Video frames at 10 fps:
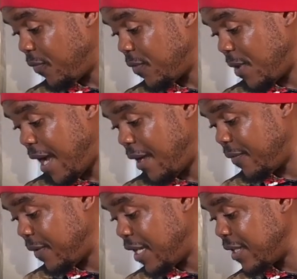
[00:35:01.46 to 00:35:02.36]
drive,
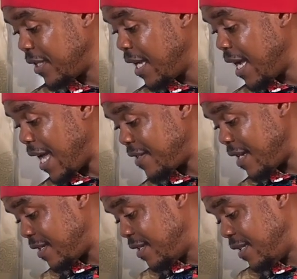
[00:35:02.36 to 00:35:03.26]
then
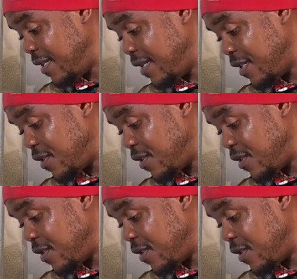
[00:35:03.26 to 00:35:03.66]
SSD is